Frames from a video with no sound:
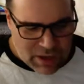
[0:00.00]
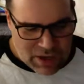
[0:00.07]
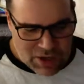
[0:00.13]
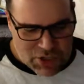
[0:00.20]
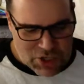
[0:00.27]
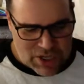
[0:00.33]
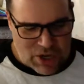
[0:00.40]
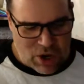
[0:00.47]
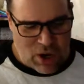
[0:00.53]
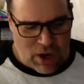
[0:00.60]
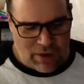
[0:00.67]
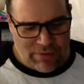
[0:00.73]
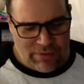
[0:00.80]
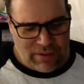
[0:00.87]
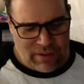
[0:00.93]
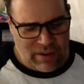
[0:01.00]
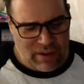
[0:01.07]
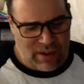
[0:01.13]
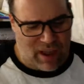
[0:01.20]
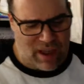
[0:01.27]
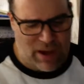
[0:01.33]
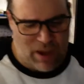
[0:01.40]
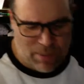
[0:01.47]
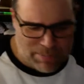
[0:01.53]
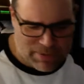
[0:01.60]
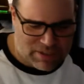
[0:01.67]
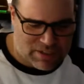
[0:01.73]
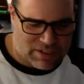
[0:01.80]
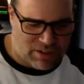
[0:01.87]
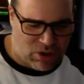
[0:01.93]
She coughed, got up,
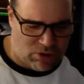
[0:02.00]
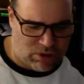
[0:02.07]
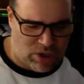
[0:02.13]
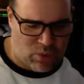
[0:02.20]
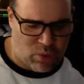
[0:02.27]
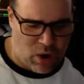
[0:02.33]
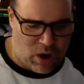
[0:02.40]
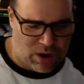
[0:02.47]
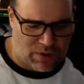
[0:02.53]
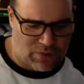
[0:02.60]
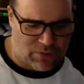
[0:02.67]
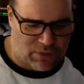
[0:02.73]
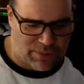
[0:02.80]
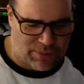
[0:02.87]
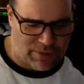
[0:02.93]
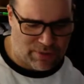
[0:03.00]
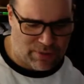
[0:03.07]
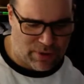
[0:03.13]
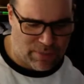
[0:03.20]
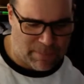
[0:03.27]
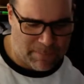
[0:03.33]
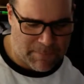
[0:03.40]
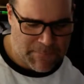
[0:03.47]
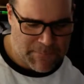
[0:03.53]
and slowly walked from the room.